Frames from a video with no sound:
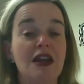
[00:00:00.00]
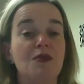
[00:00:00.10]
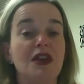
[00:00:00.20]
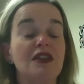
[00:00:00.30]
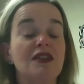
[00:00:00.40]

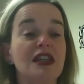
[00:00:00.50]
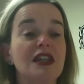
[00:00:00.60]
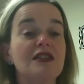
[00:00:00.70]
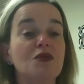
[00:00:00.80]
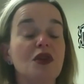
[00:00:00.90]
Because
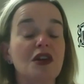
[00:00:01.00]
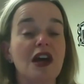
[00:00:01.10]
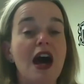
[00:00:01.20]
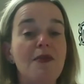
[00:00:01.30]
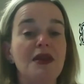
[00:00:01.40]
it's what
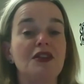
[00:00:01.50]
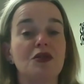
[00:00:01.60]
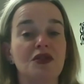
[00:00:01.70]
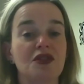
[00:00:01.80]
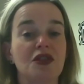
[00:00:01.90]
got me to
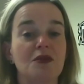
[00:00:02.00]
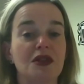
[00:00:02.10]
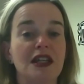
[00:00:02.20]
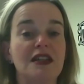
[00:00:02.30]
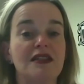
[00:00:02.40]
a certain
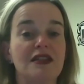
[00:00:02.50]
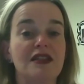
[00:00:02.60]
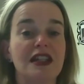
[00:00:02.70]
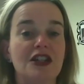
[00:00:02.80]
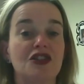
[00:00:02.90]
place in
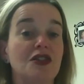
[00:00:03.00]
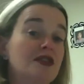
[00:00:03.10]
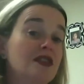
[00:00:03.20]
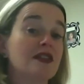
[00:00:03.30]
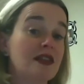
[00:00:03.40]
stature
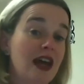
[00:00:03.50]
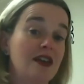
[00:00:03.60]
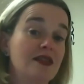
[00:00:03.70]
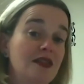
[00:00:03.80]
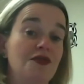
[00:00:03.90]
and
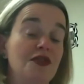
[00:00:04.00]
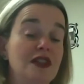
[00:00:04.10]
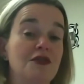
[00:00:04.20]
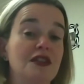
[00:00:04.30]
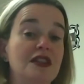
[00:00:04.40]
success, if, it,
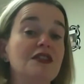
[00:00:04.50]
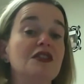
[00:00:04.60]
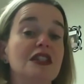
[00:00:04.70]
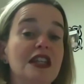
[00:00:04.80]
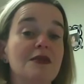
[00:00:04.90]
if it's
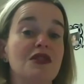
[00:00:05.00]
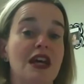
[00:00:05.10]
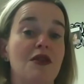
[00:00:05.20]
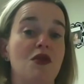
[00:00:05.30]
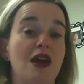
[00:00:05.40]
even deemed
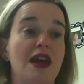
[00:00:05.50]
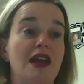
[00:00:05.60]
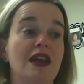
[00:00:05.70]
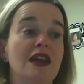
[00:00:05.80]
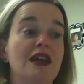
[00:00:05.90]
that way,